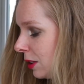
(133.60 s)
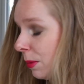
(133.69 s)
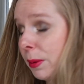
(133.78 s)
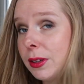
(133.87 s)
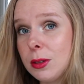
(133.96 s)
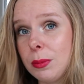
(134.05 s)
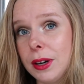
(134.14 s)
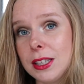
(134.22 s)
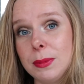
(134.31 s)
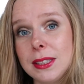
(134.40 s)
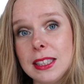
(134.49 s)
so maybe I'll
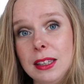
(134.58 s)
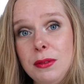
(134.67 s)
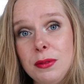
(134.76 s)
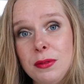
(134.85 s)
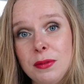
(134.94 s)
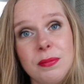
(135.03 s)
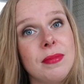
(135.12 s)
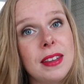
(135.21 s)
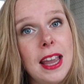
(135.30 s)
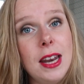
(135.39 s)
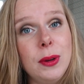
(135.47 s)
surprise myself
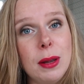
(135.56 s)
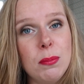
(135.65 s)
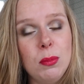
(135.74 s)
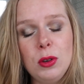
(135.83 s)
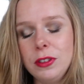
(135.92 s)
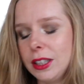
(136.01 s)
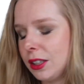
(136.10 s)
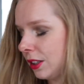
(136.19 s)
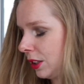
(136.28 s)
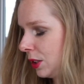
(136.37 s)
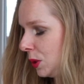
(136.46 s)
anyway moving
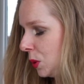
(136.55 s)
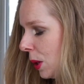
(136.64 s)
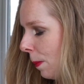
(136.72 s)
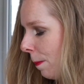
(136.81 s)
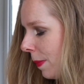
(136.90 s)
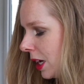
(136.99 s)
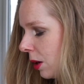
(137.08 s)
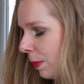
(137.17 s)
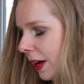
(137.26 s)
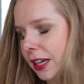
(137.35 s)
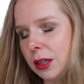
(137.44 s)
on to the
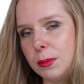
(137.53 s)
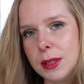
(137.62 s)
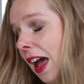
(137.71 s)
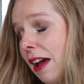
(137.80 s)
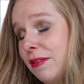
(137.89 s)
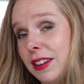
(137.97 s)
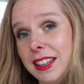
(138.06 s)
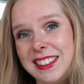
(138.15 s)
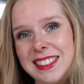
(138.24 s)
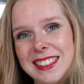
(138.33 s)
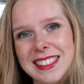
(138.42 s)
makeup items I've got